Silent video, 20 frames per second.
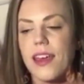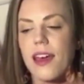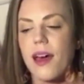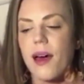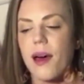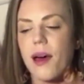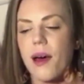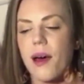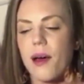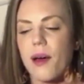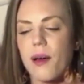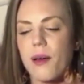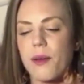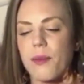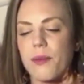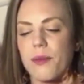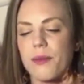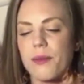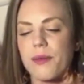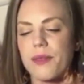
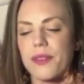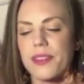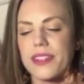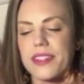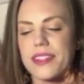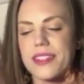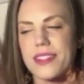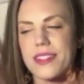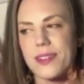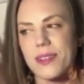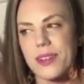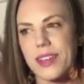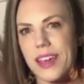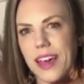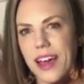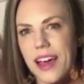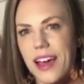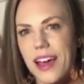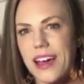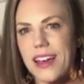So
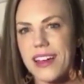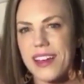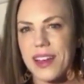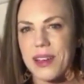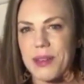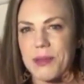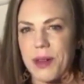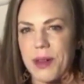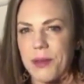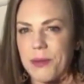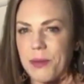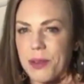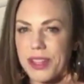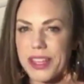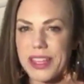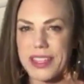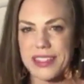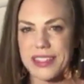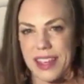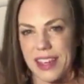yeah, I'm
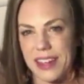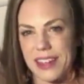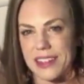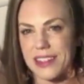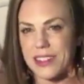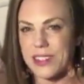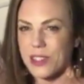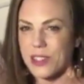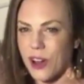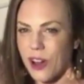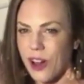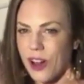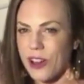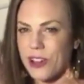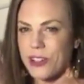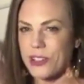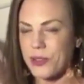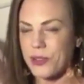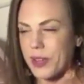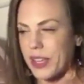really excited to start
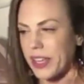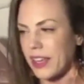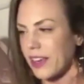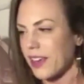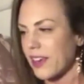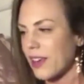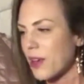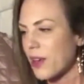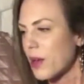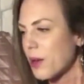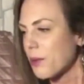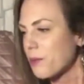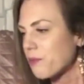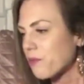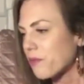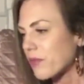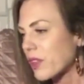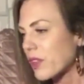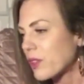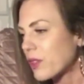doing
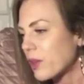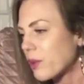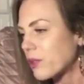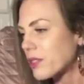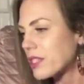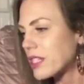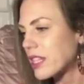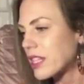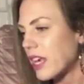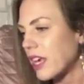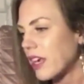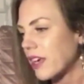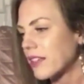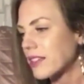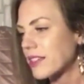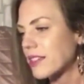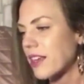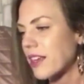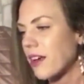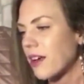those
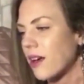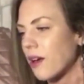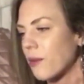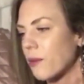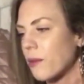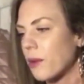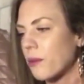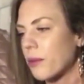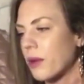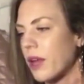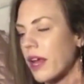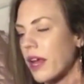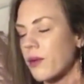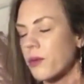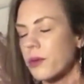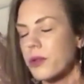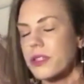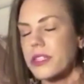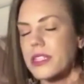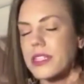things. But I
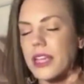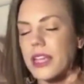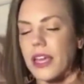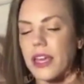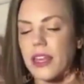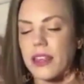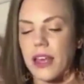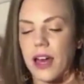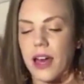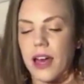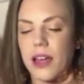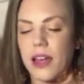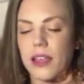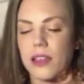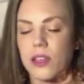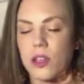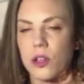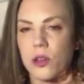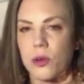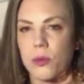will say that,
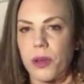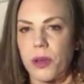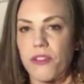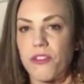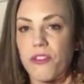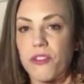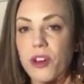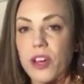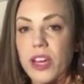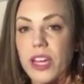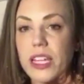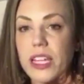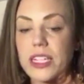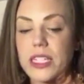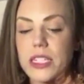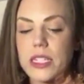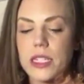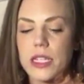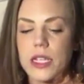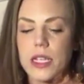you know, my
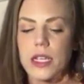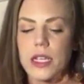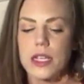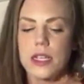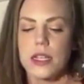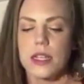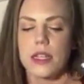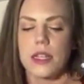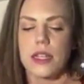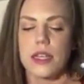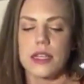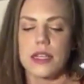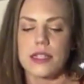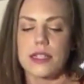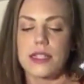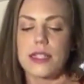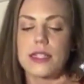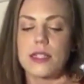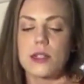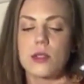foot is
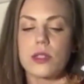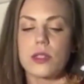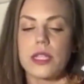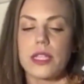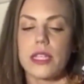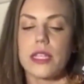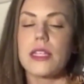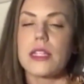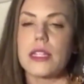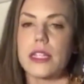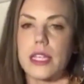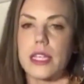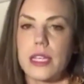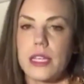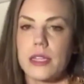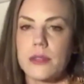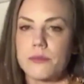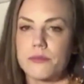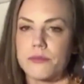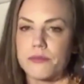still healing.